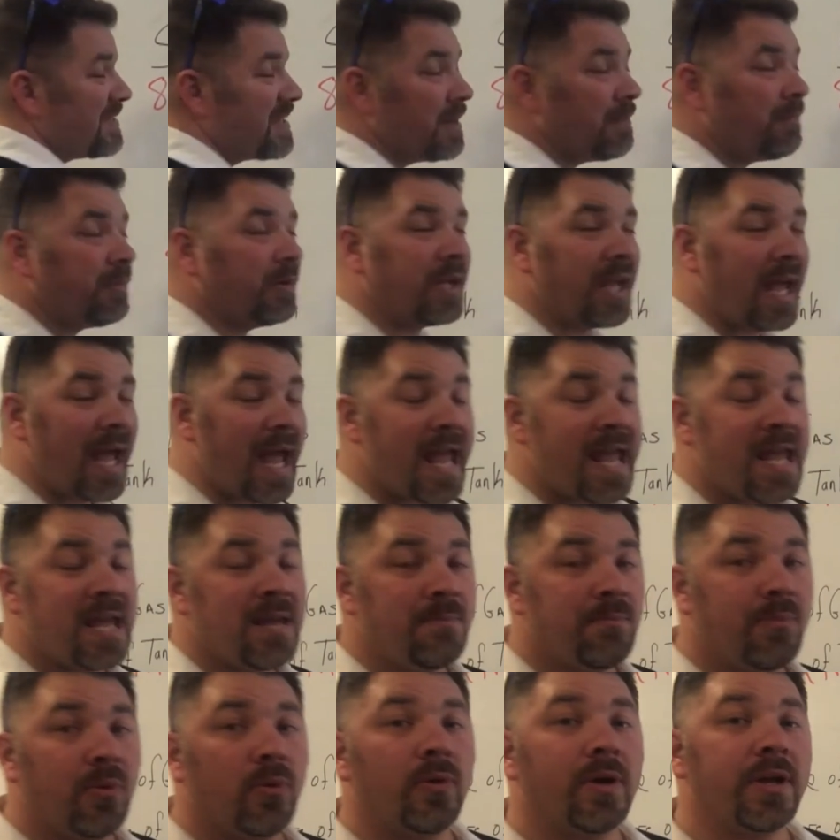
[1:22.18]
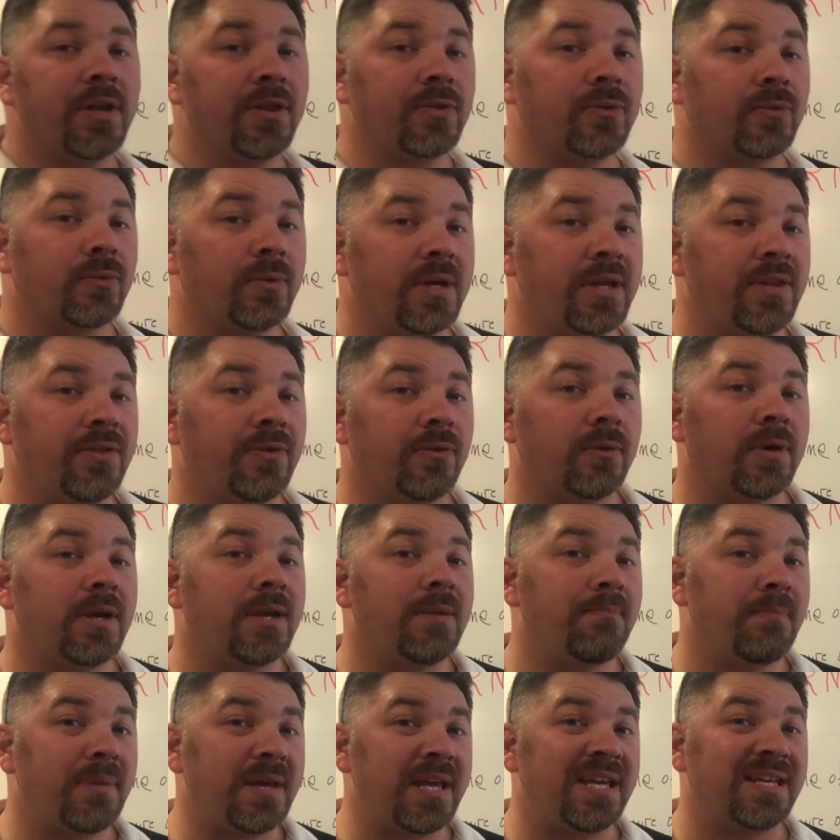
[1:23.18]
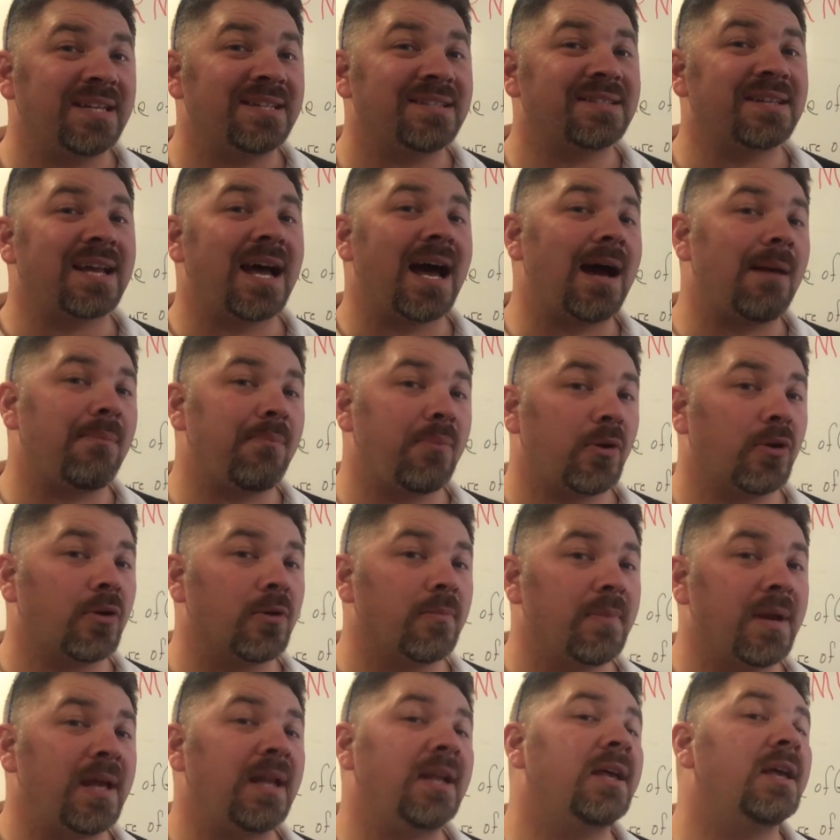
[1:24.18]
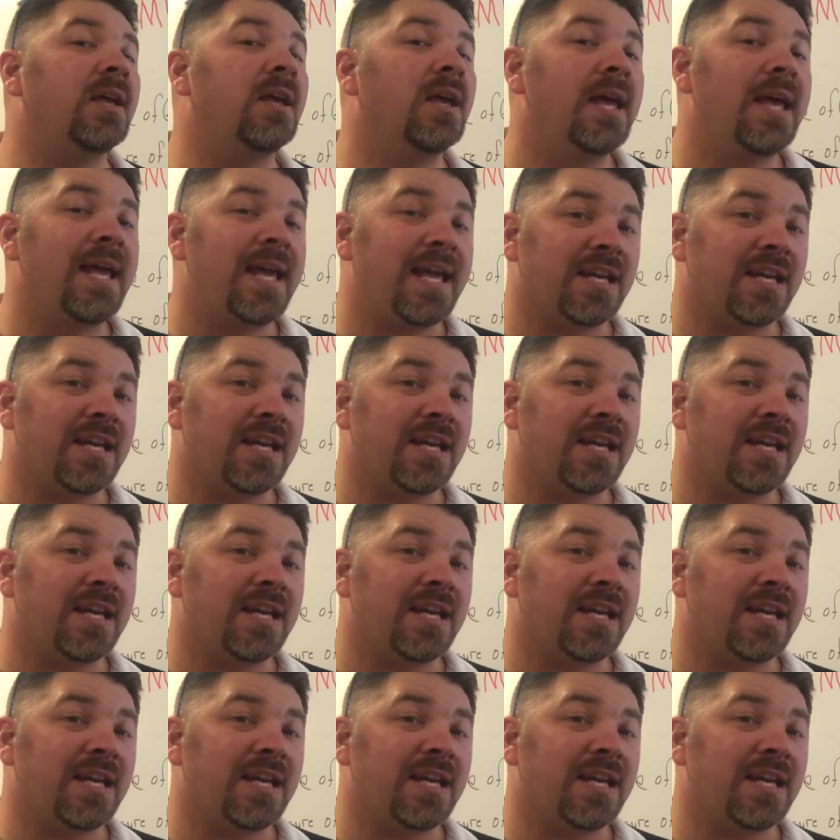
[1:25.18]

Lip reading: is simply 8.33 PSI per minute